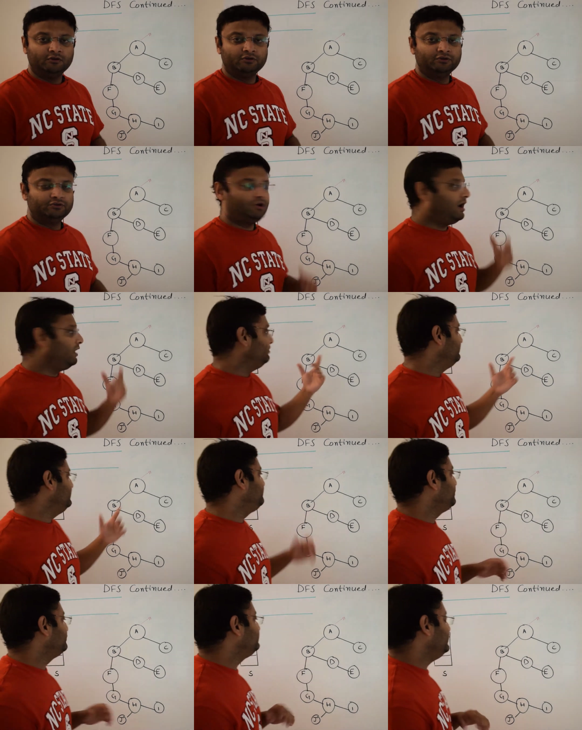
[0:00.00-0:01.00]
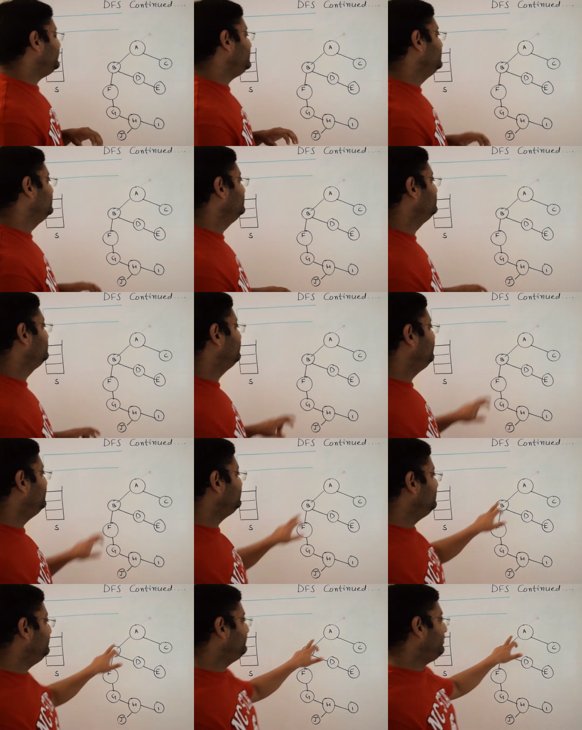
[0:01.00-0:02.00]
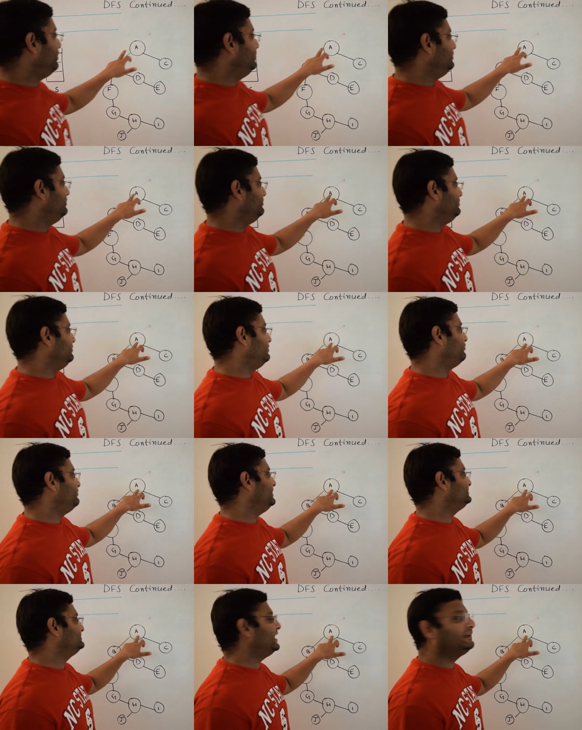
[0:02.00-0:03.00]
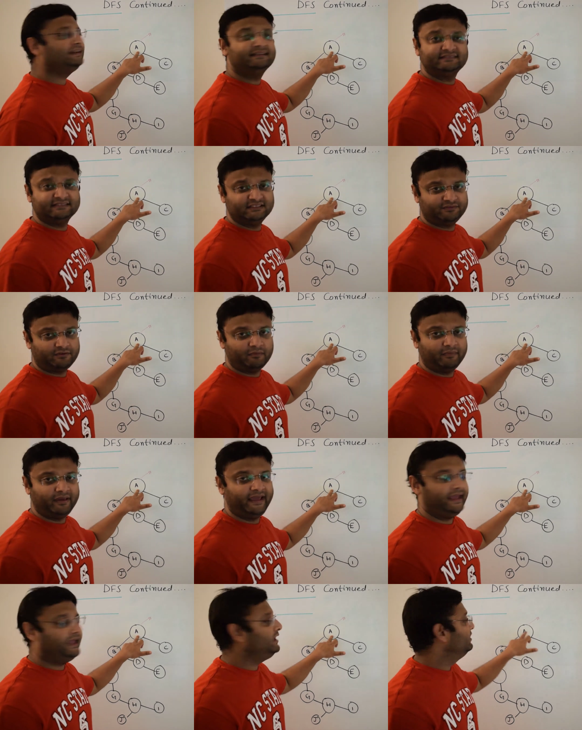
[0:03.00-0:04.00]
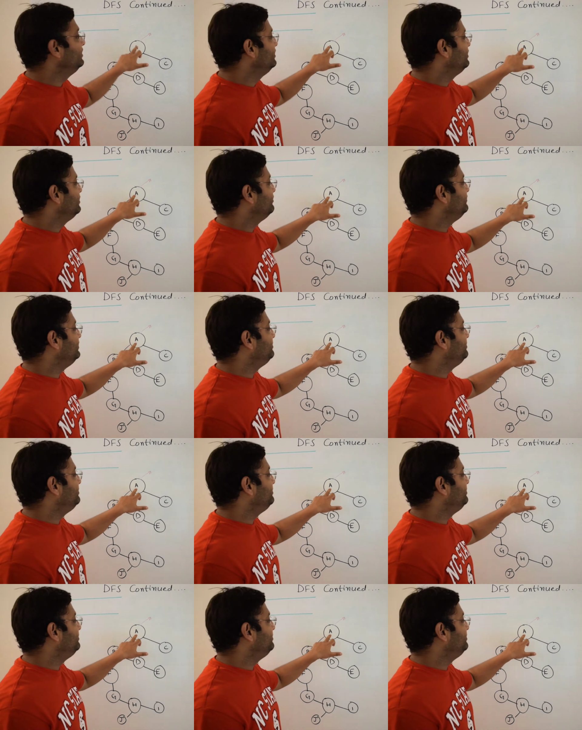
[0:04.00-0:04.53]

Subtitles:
So how do we proceed? So first of all, now we are starting since from A, we'll